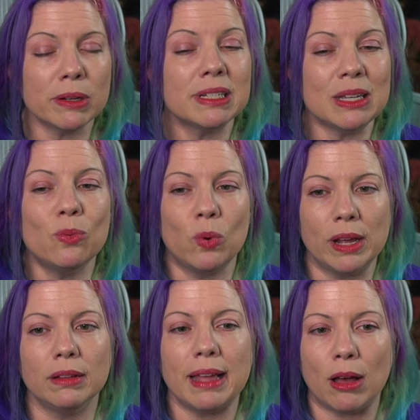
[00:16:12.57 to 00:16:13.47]

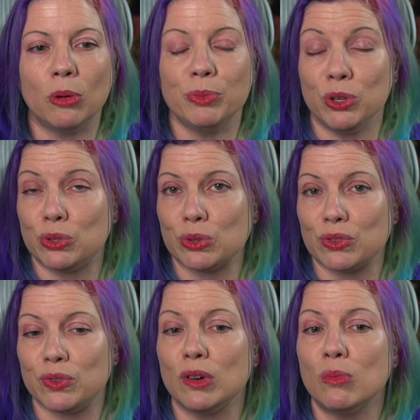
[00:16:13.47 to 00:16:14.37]
will help users
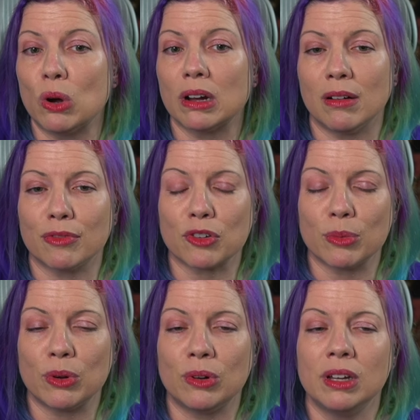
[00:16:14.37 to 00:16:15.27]
feel more
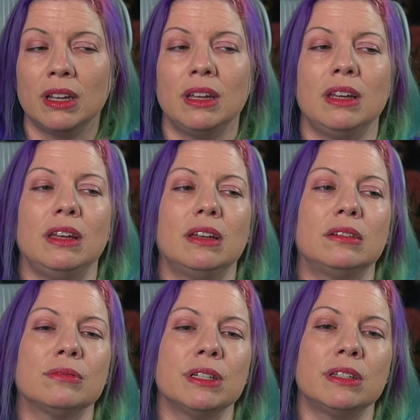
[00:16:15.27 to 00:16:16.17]
comfortable.
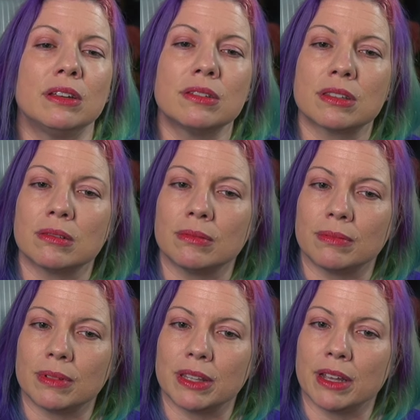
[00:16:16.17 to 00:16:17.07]
It'll reduce
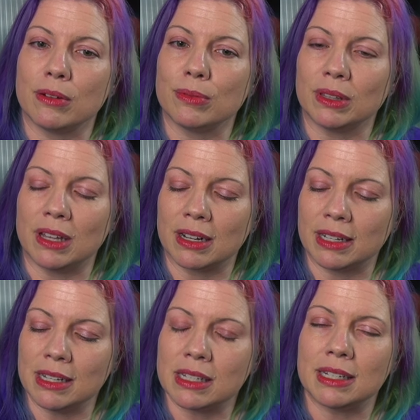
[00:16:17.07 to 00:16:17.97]
their
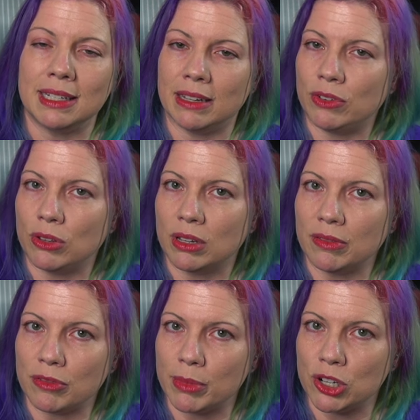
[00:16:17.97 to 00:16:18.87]
reluctance to give you the
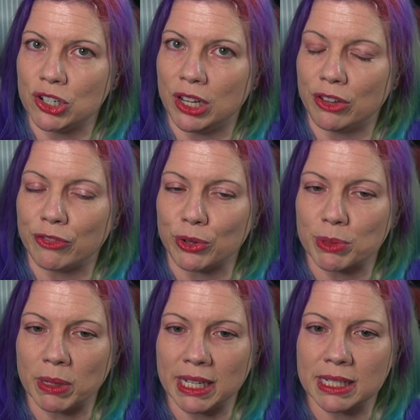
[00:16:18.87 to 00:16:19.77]
information in the
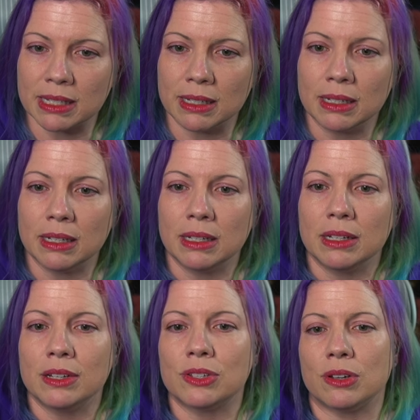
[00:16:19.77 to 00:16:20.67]
first place.
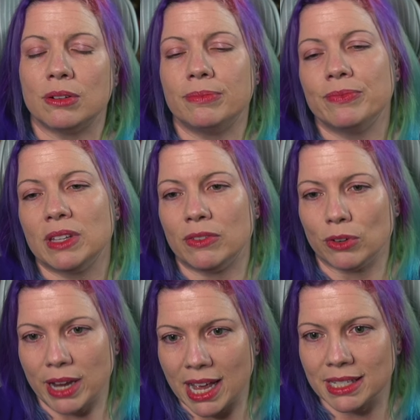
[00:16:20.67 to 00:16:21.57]
So if
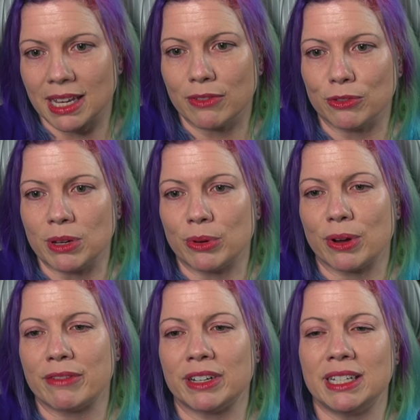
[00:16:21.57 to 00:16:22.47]
you're asking for
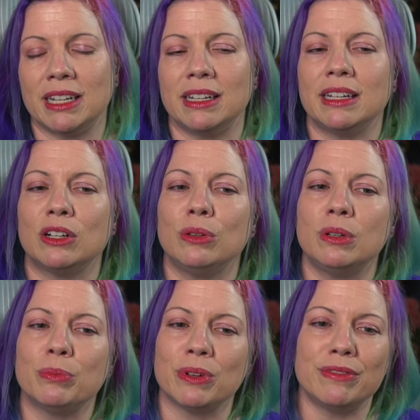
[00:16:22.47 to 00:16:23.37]
demographic data, include
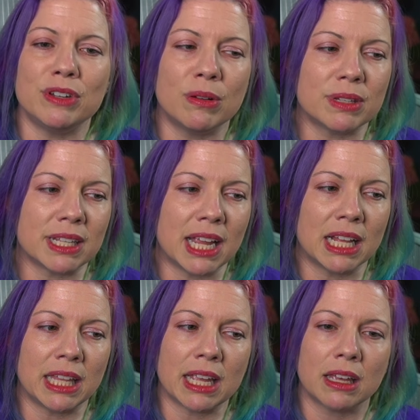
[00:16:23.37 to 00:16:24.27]
a brief note saying,
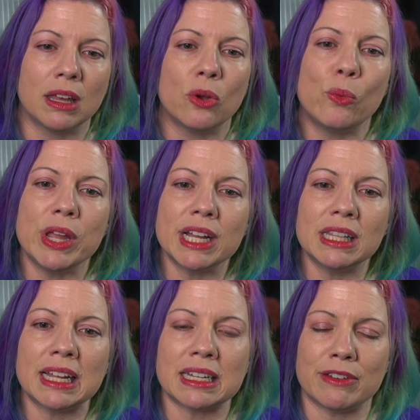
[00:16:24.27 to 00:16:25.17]
like, we
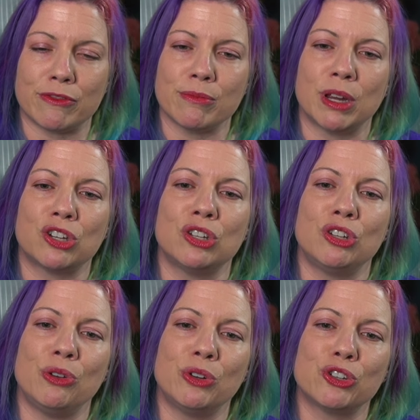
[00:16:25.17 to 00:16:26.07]
collect information
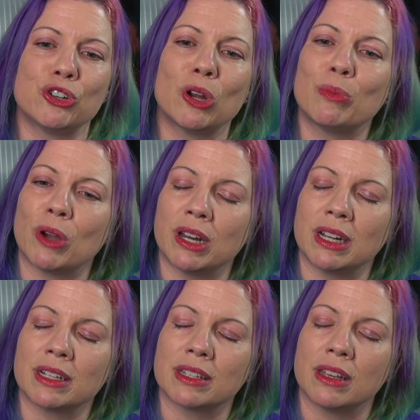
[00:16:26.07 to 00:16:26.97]
to ensure our
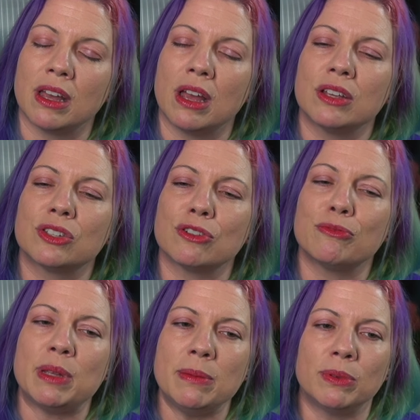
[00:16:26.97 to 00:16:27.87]
products
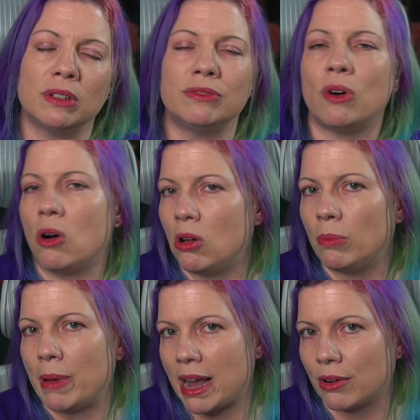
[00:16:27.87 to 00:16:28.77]
serve people of all
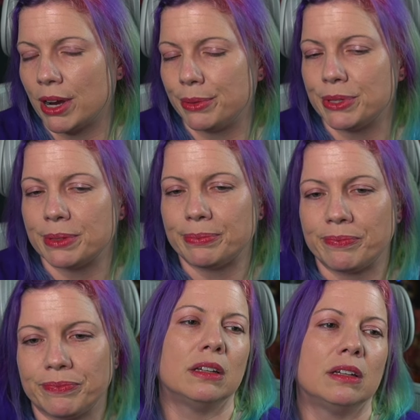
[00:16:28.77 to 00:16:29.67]
backgrounds.
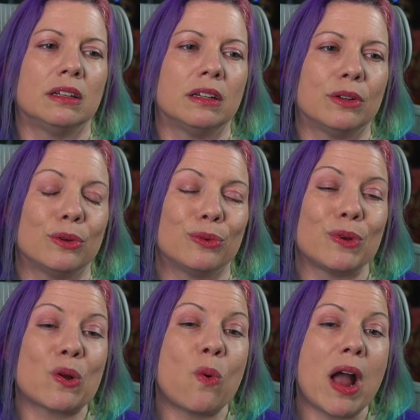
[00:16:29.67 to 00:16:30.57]

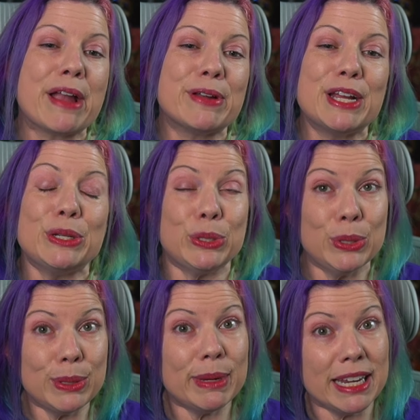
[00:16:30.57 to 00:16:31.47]
Requiring
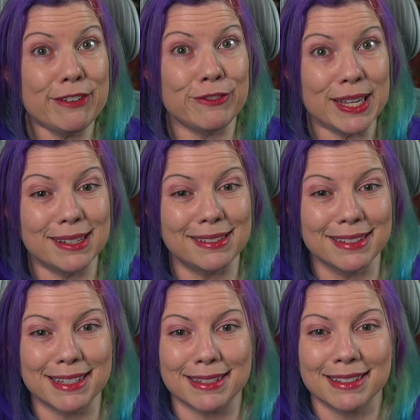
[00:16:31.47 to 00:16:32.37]
too many
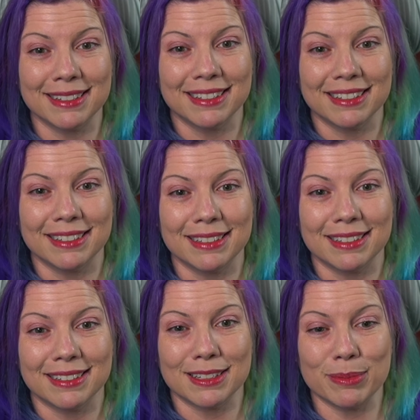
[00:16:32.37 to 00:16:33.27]
fields
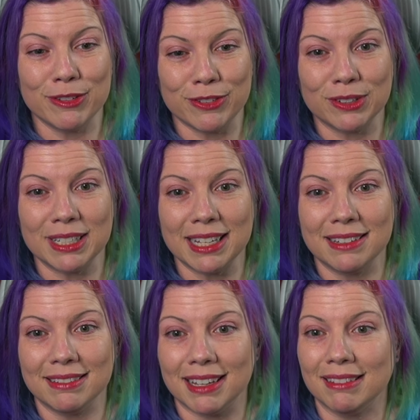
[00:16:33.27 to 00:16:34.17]
to be filled
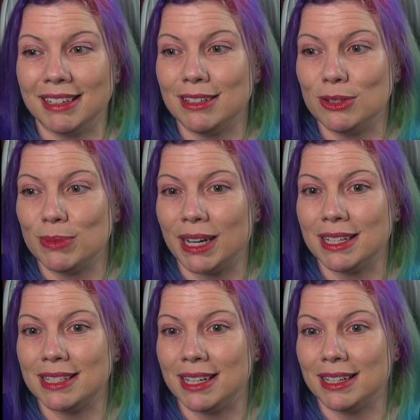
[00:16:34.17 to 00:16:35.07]
in can lead to
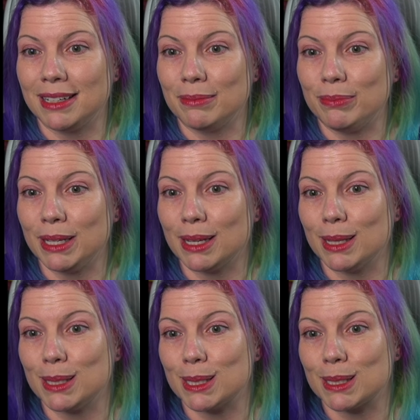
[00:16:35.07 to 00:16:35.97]
biased data because